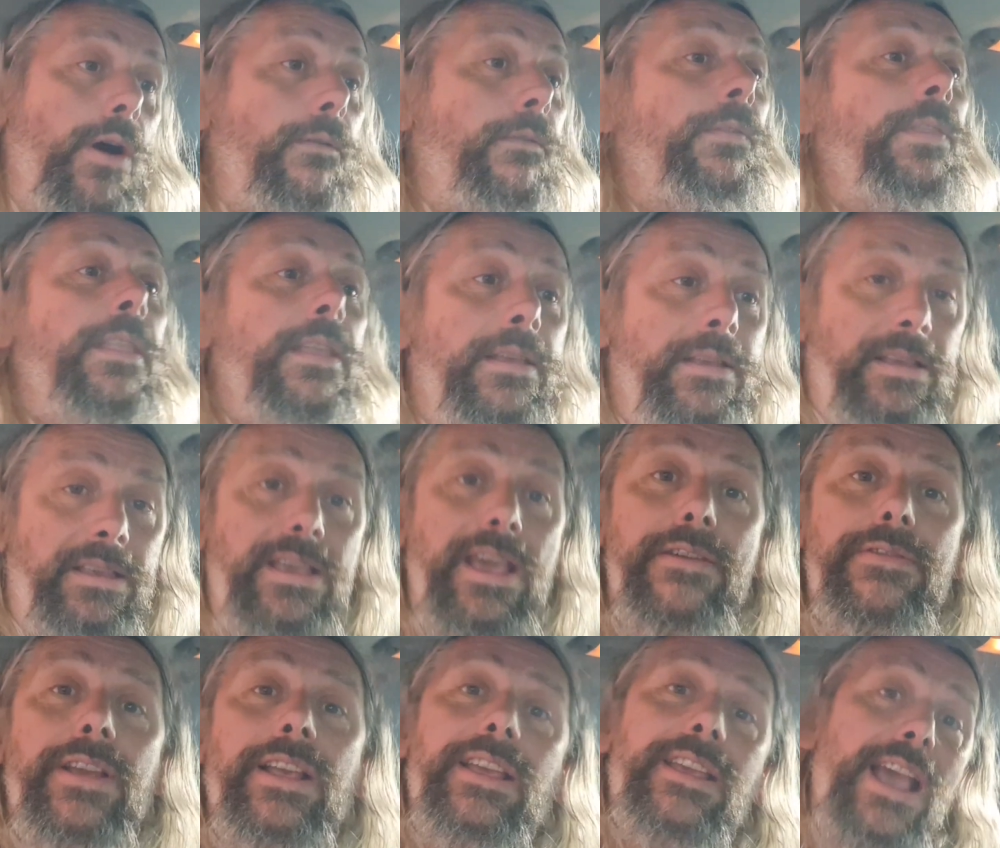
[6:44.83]
of
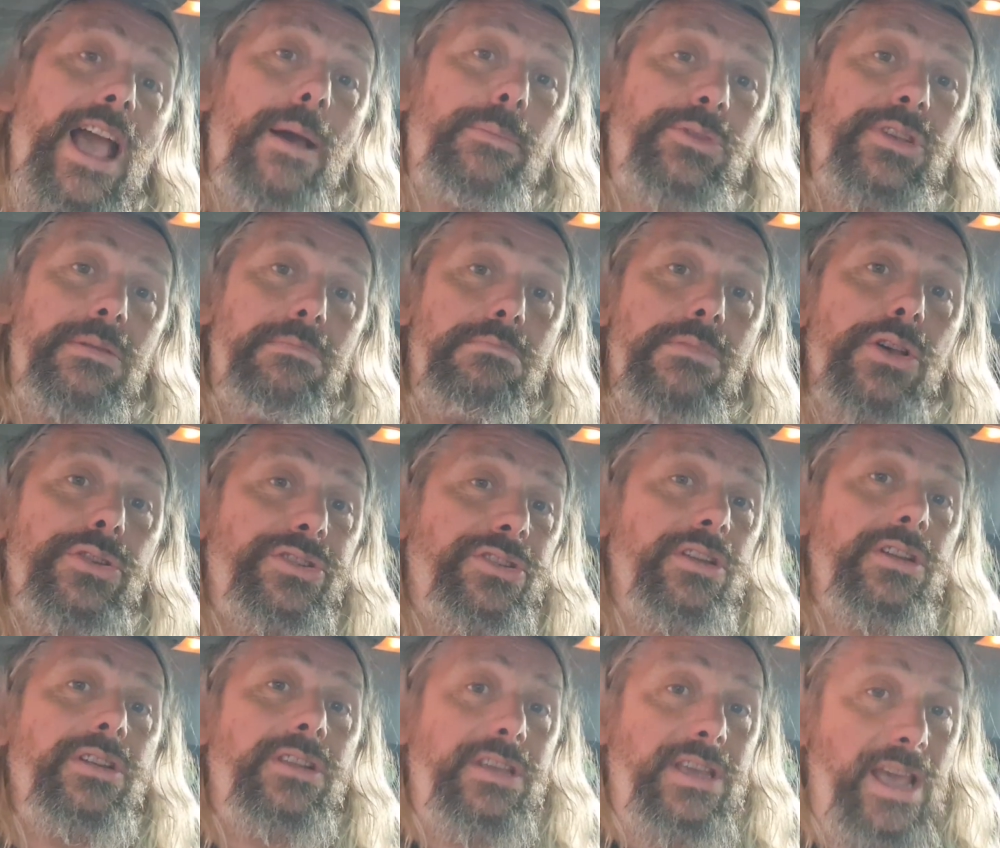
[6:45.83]
giving Captain
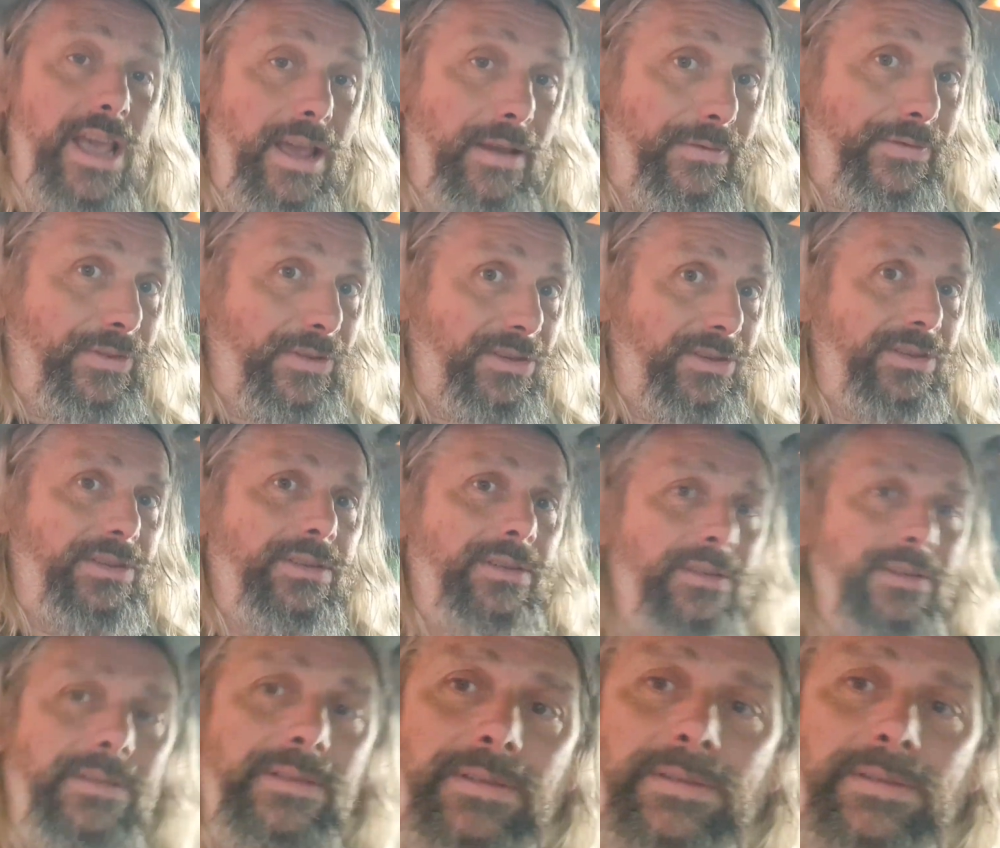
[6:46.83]
Mustard gifts.